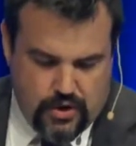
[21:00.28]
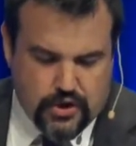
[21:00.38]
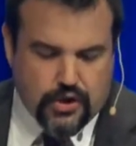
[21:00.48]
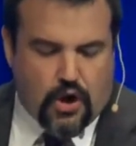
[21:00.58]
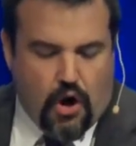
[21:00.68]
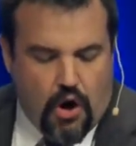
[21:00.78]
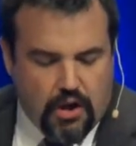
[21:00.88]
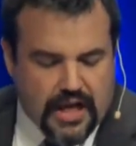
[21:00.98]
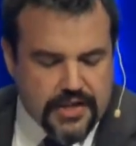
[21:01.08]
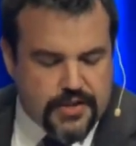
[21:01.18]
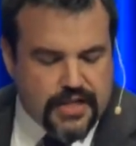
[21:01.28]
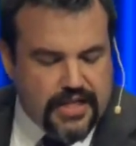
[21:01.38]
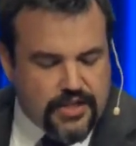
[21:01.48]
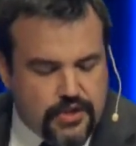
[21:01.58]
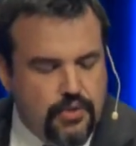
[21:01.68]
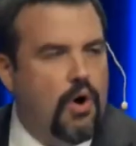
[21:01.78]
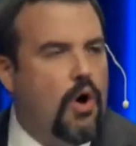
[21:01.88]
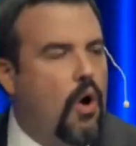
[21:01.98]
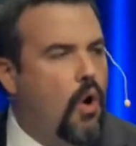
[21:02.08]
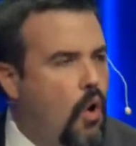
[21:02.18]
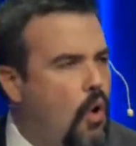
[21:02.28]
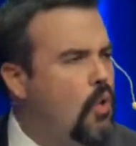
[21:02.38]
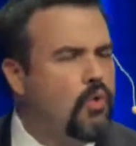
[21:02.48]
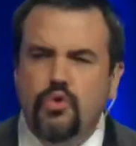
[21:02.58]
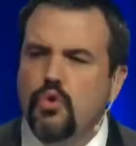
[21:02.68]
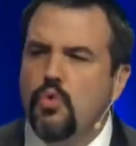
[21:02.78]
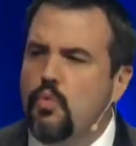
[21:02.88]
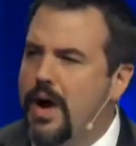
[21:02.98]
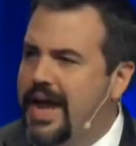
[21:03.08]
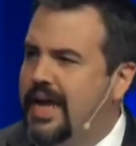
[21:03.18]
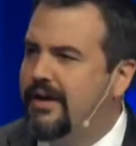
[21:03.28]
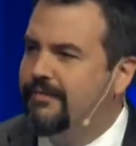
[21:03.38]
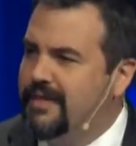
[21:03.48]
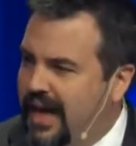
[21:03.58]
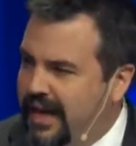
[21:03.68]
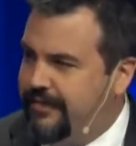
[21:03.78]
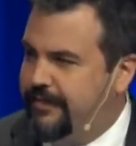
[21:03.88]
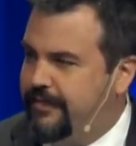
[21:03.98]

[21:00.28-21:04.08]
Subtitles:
to call us into a whole new way of life,